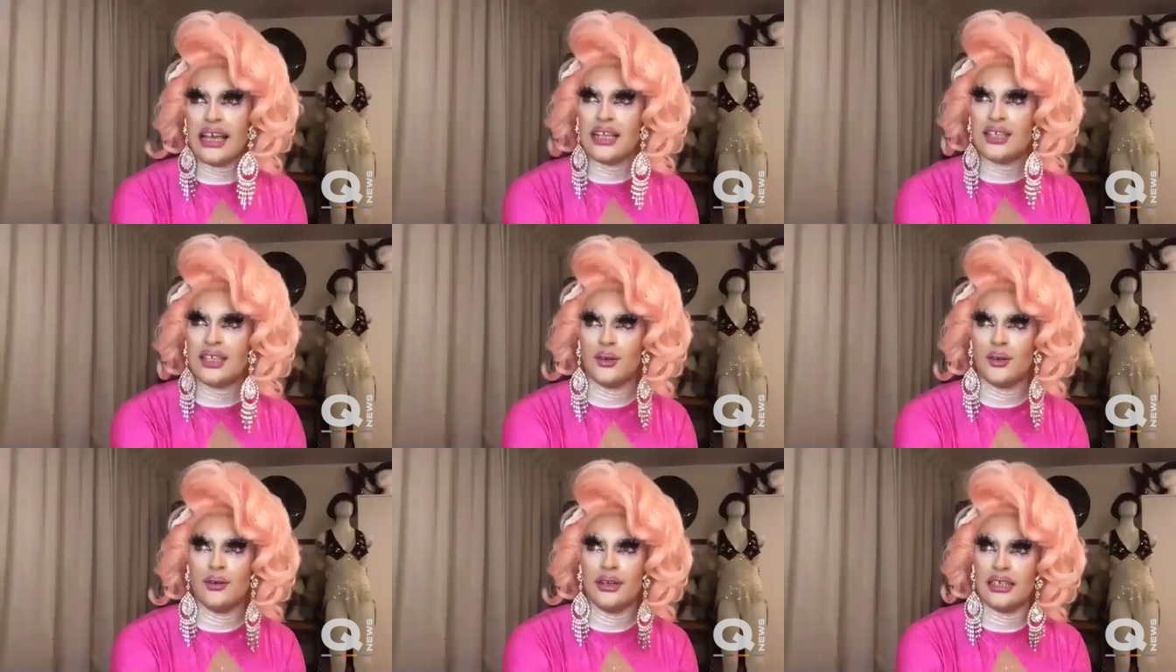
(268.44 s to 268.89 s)

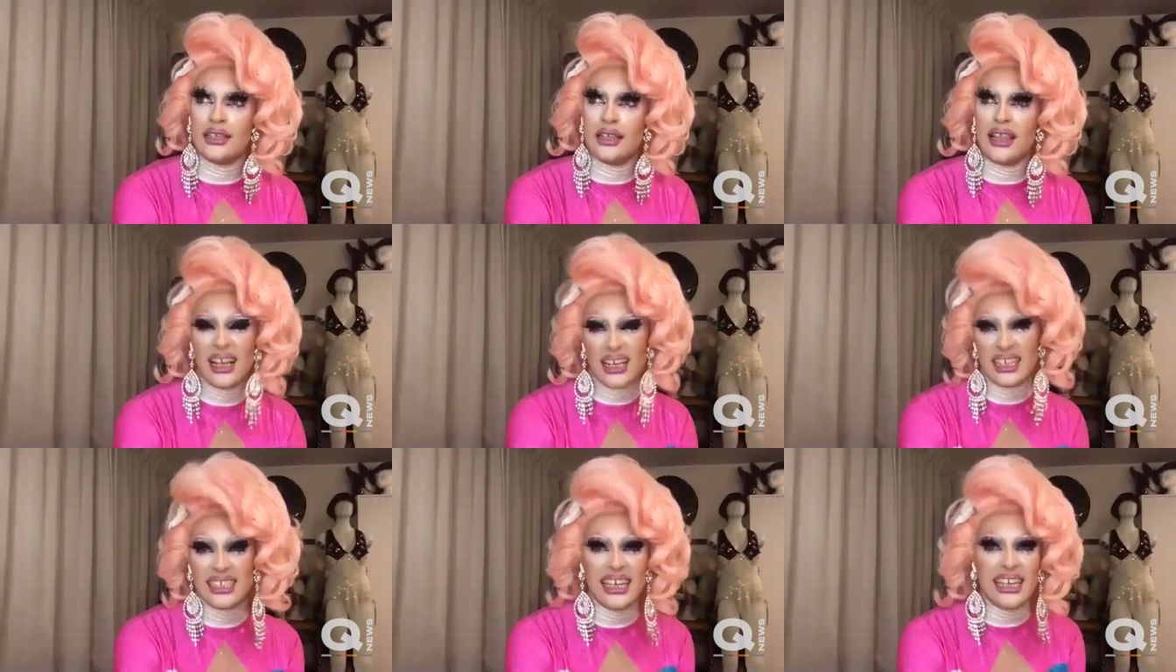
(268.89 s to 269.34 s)
it's always,
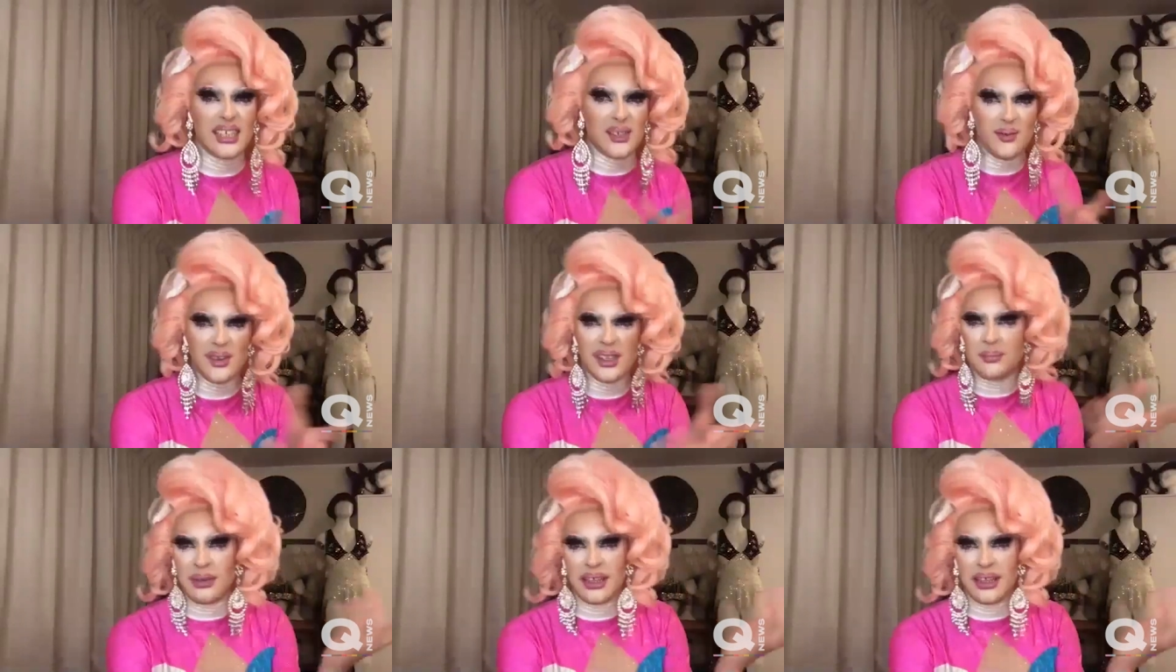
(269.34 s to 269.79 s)
like I said, it's
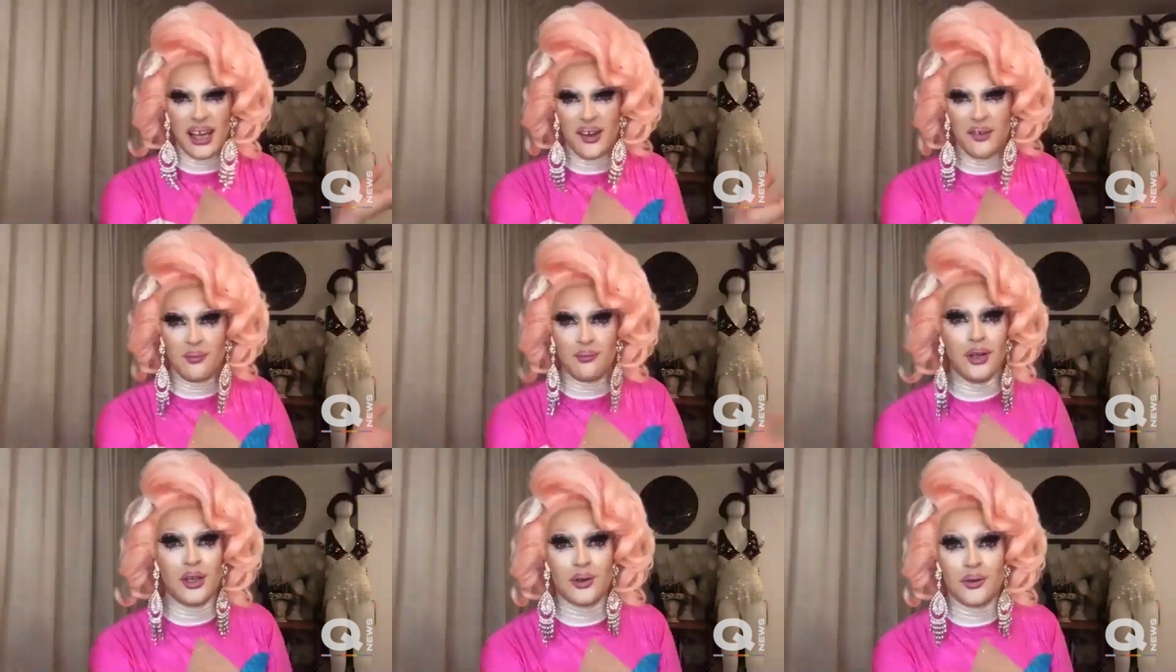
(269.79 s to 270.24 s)
always been like a
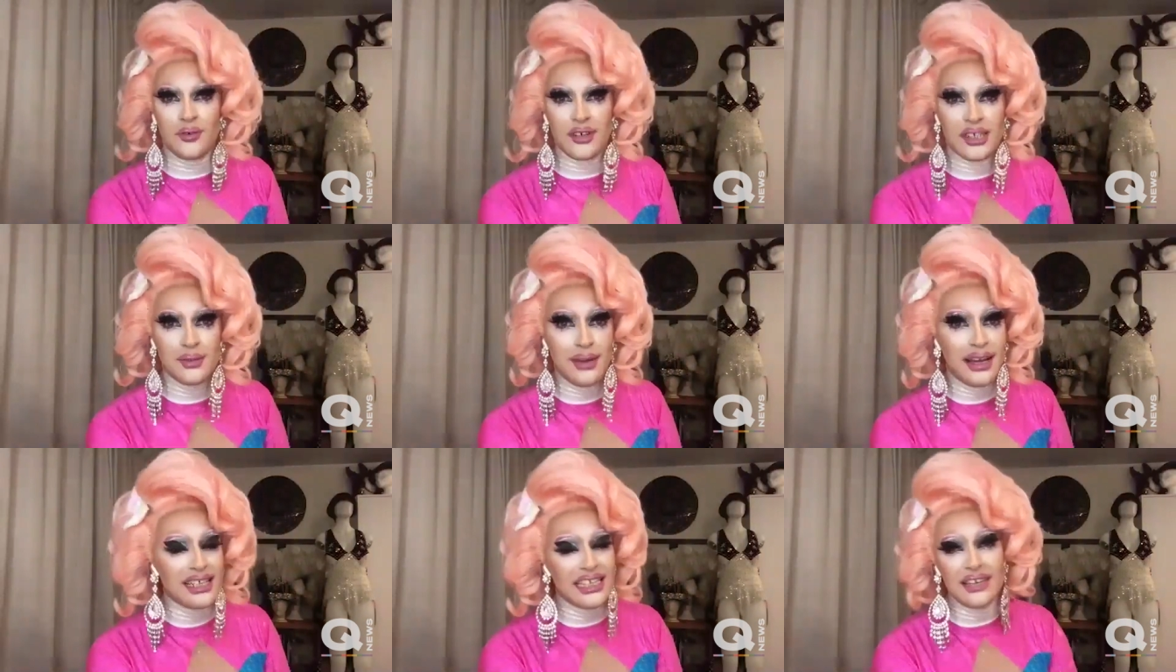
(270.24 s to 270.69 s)
mutual
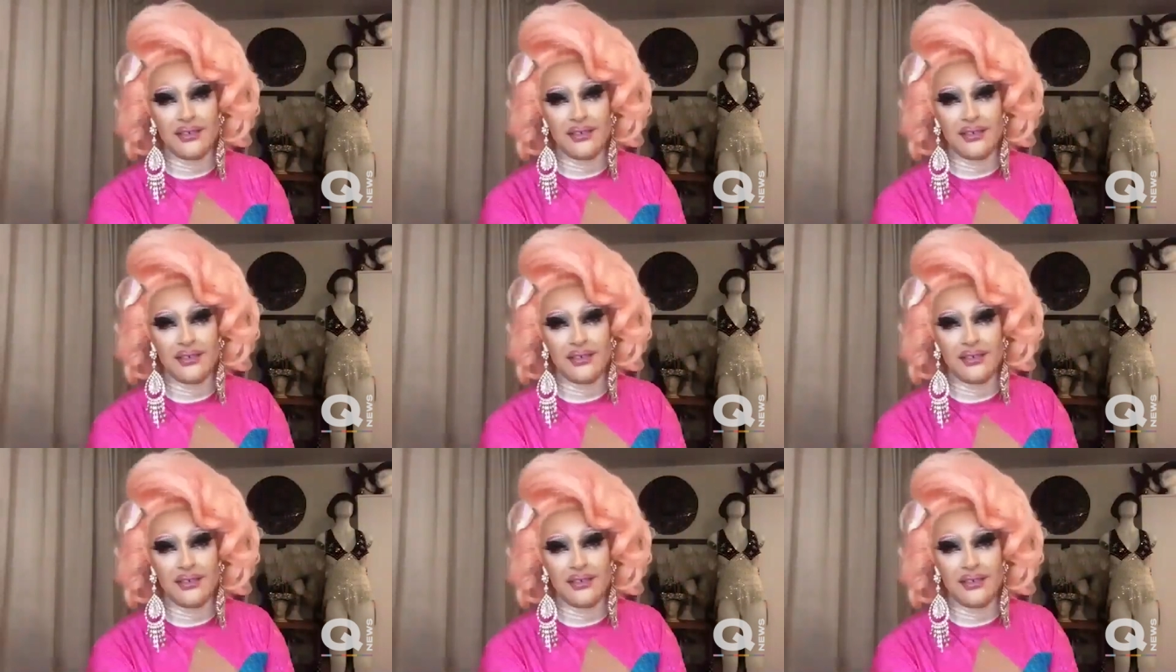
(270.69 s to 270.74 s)
respect.